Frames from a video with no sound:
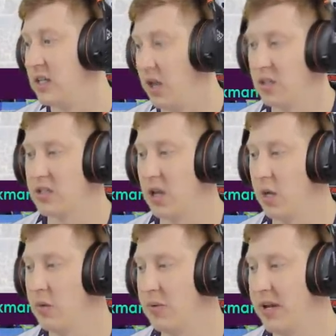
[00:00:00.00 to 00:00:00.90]
Last
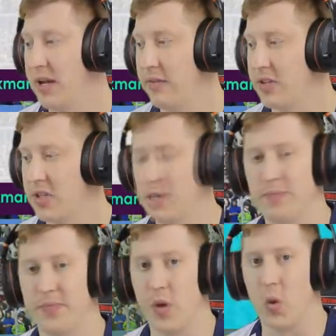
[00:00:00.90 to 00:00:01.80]
time we played
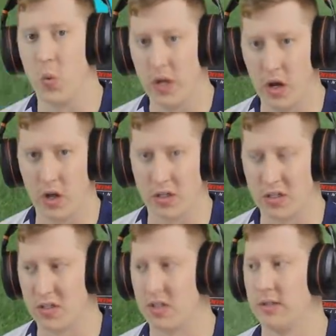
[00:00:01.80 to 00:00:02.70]
Everton, we
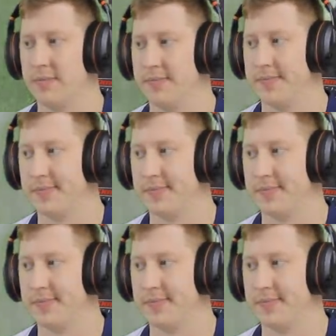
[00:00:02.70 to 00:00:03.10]
lost.